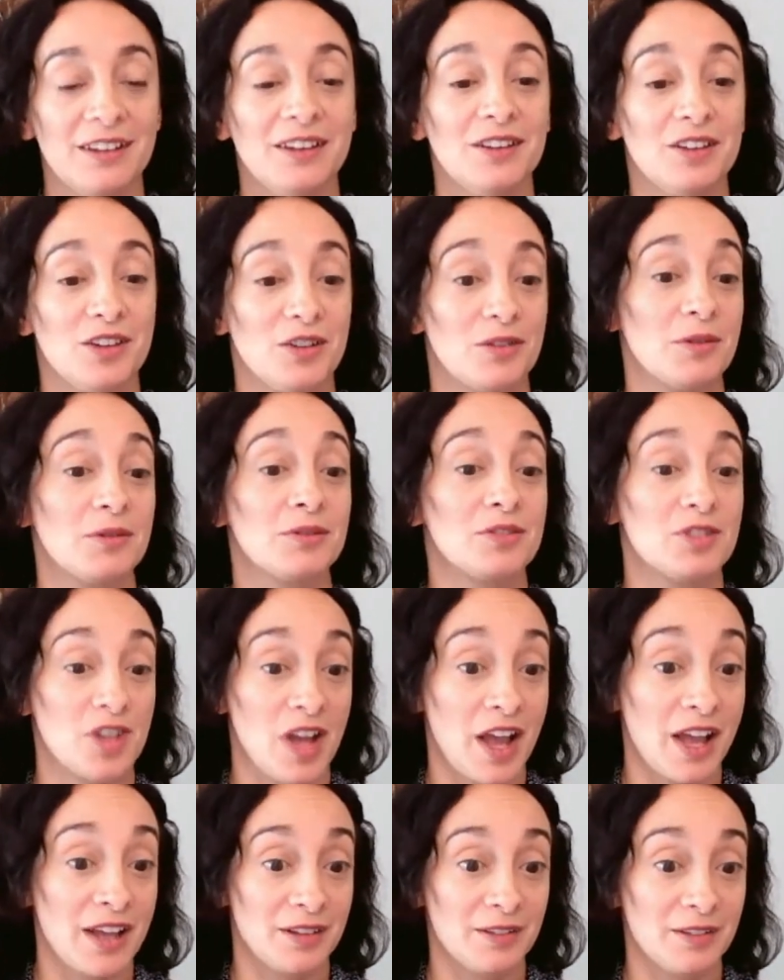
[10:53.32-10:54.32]
your own
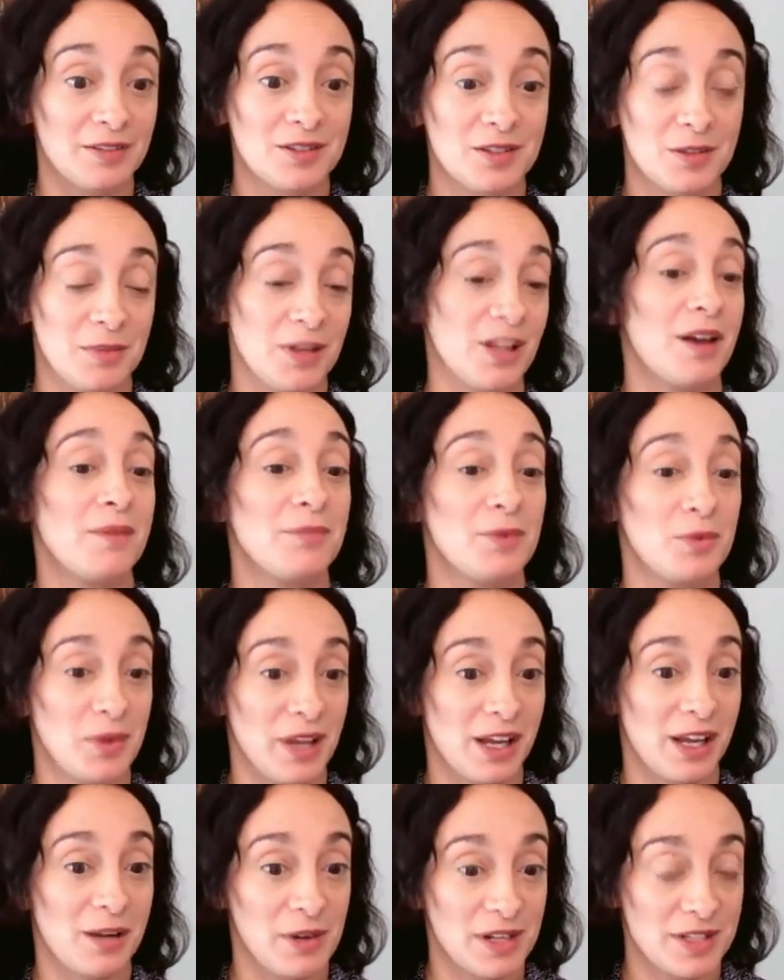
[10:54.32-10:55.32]
child to become a
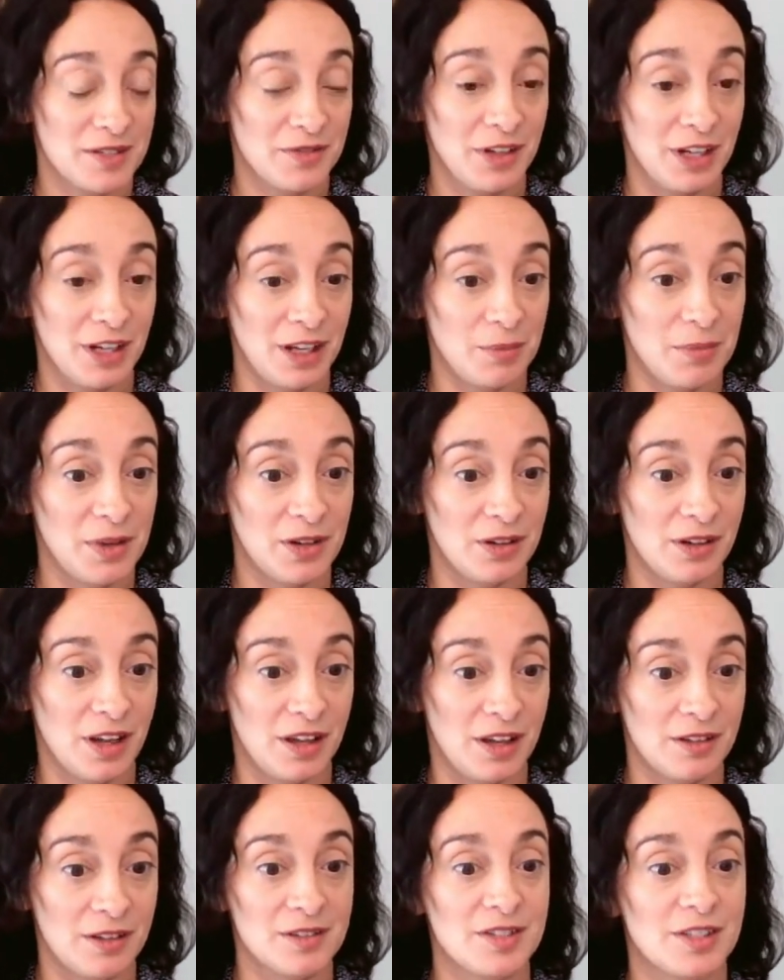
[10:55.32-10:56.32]
WIC breastfeeding peer
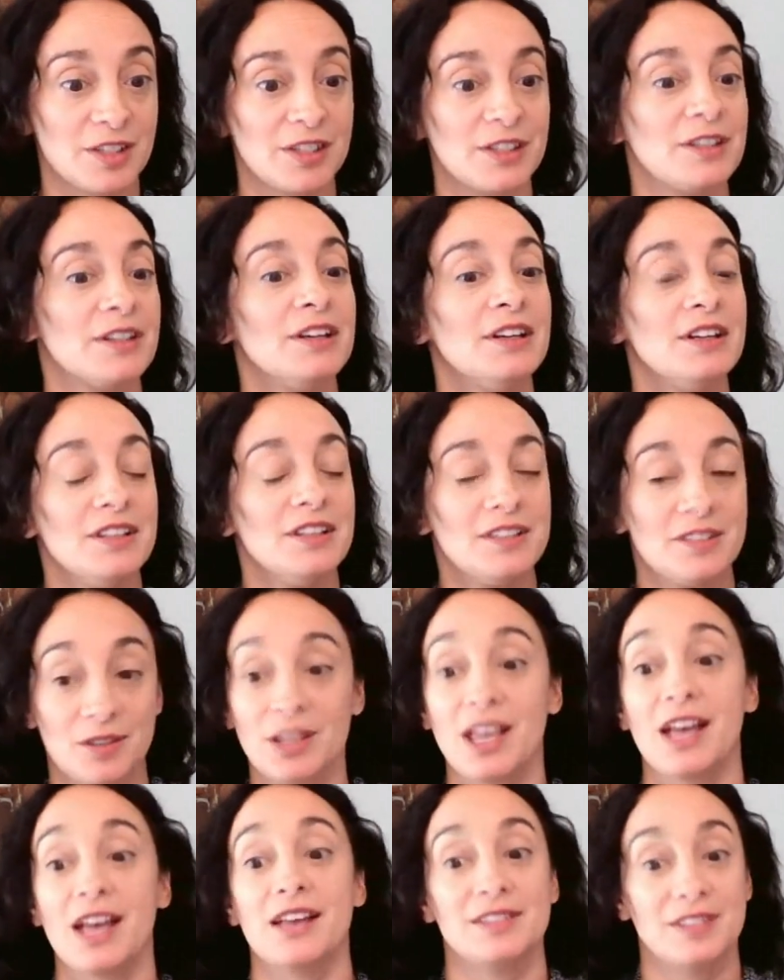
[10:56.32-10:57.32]
counselor. So
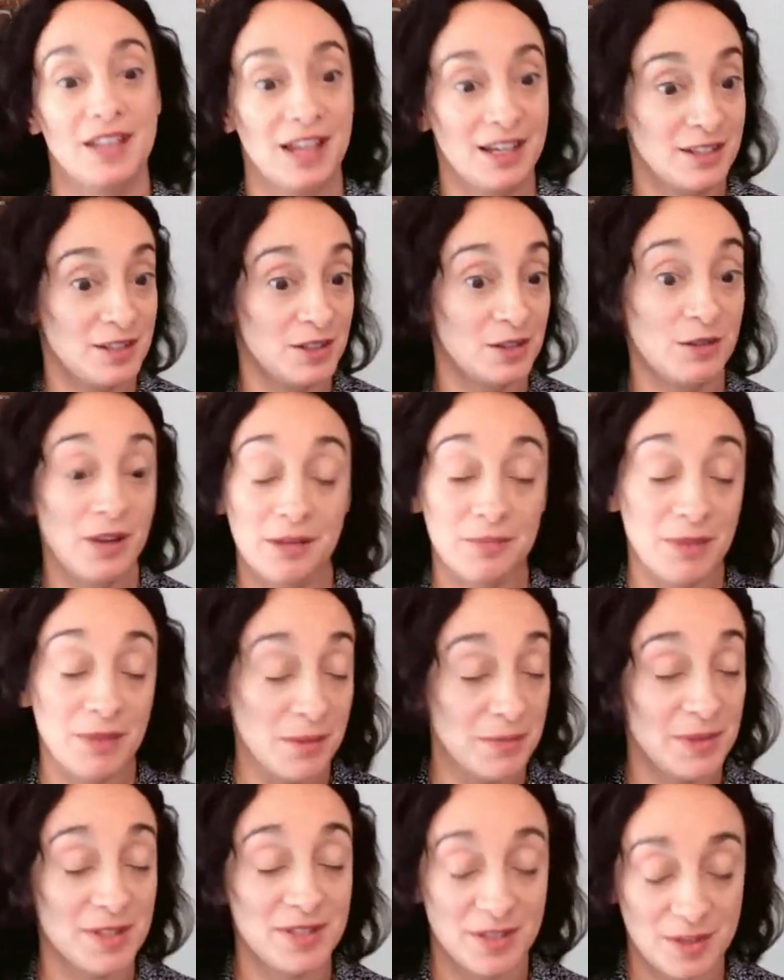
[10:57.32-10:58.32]
yes, I do. And my
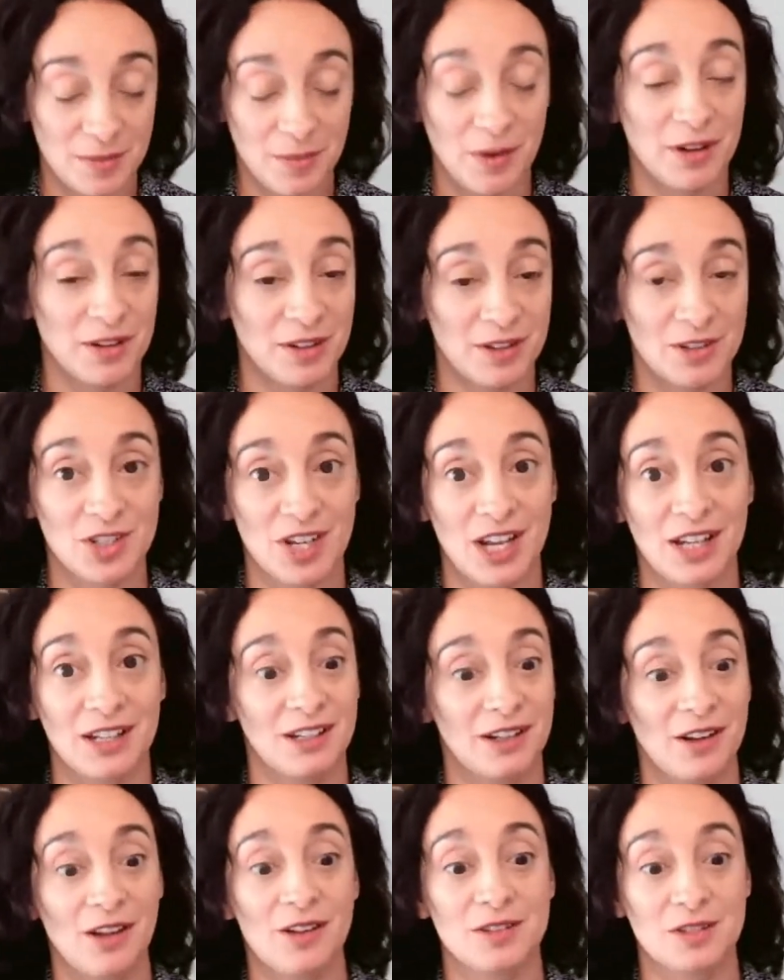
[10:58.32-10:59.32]
business partner, Janet,
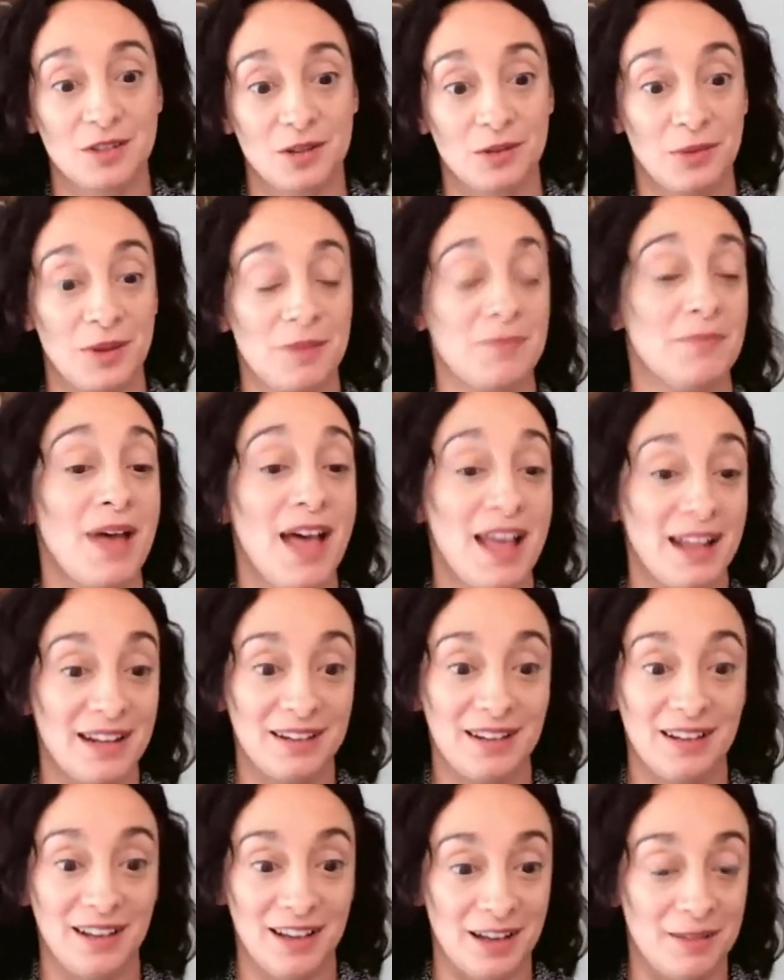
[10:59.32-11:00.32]
also, we met
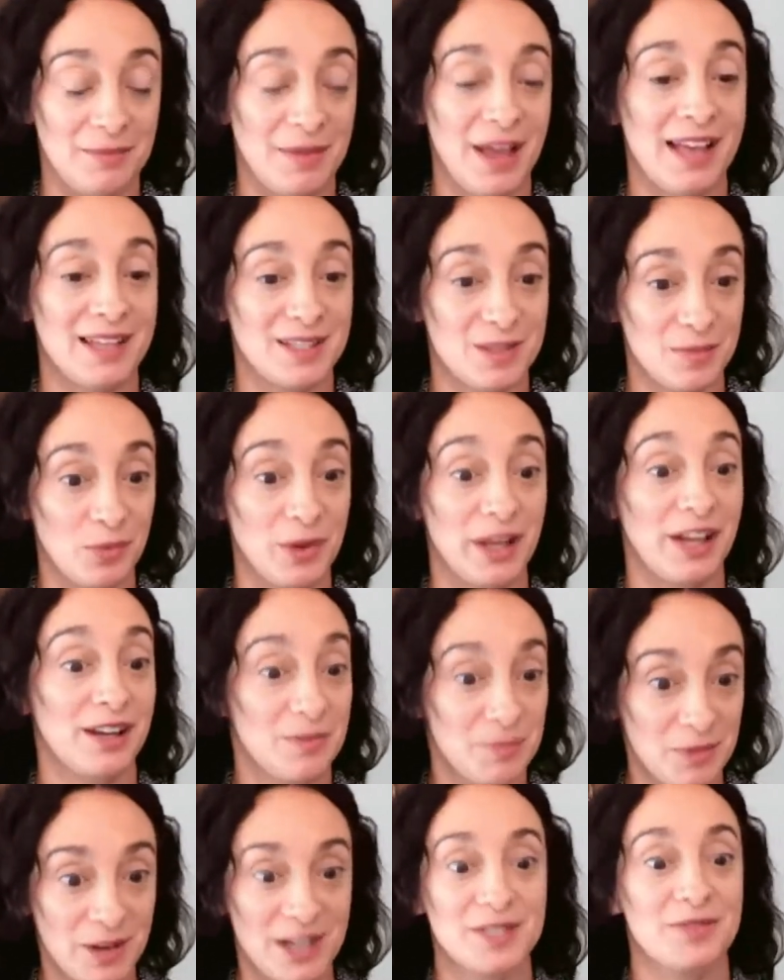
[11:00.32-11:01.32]
as WIC
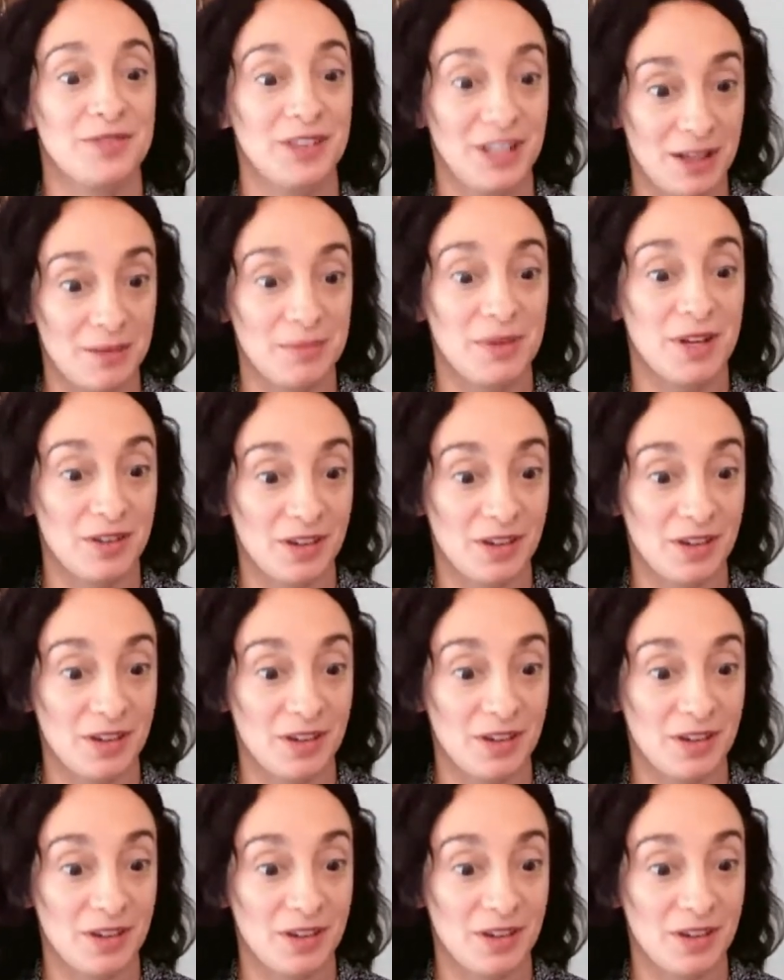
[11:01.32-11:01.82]
breastfeeding peer